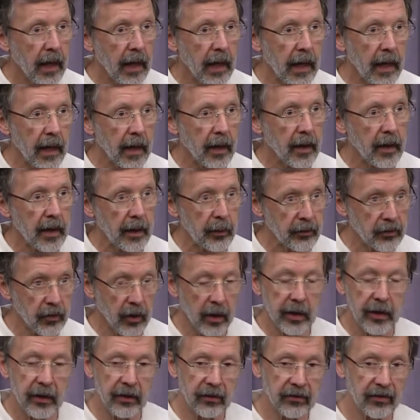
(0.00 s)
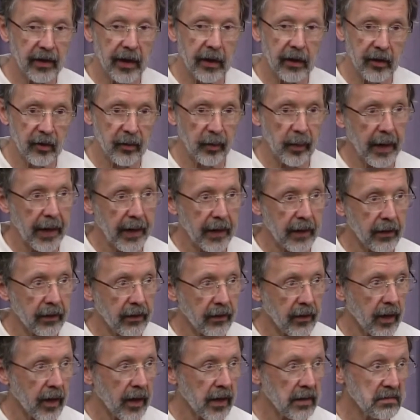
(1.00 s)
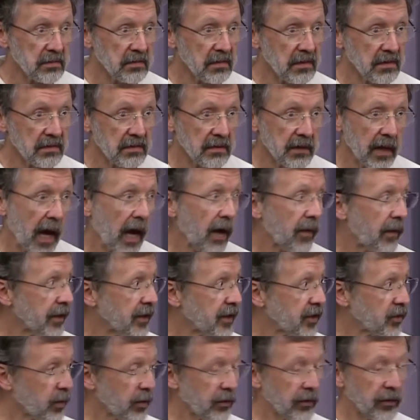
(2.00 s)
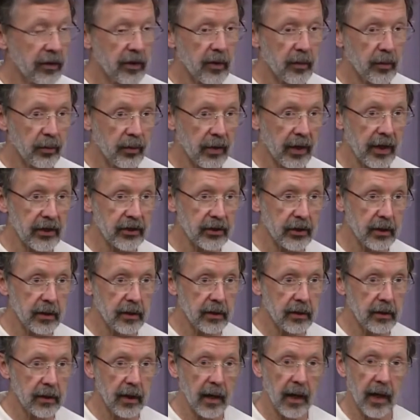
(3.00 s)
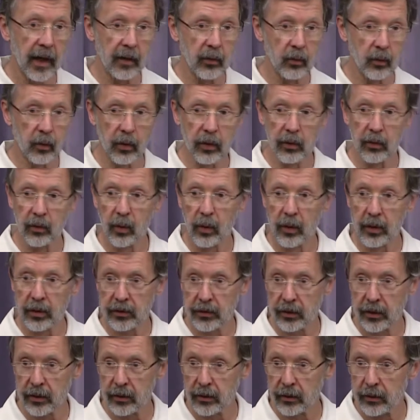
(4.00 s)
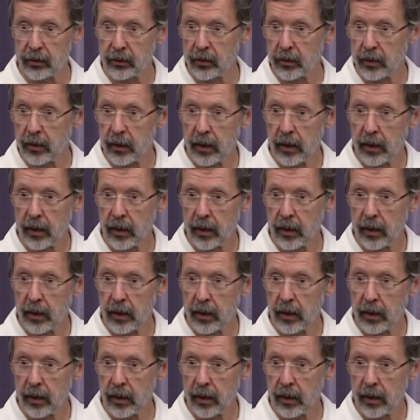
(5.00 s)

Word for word: Uh, it was only years later I looked back and thought, wow, they just went through Depression and World War Two.